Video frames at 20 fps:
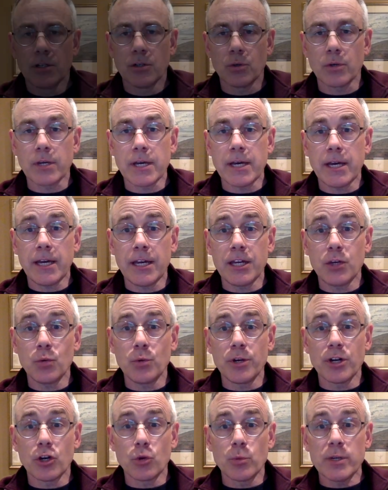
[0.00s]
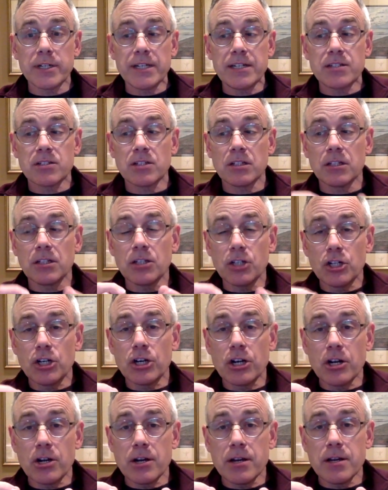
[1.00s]
Okay, we are ready to
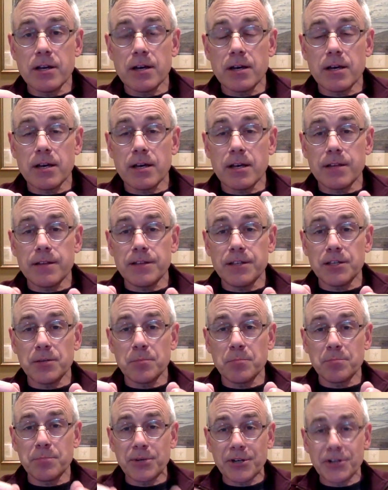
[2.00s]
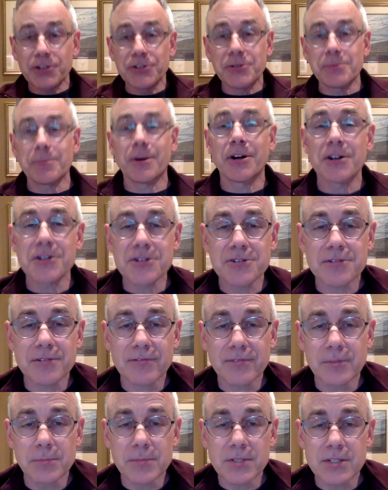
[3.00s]
learn the Imperial March
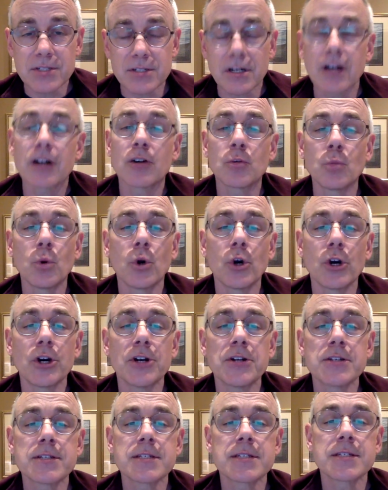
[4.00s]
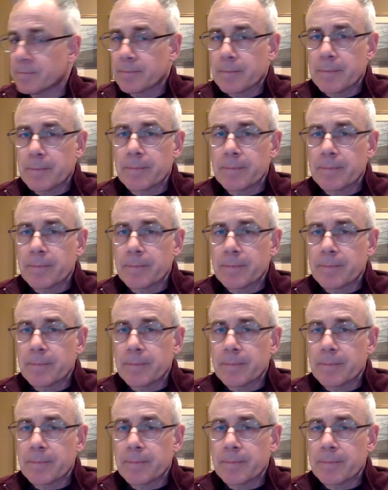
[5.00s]
from Star Wars.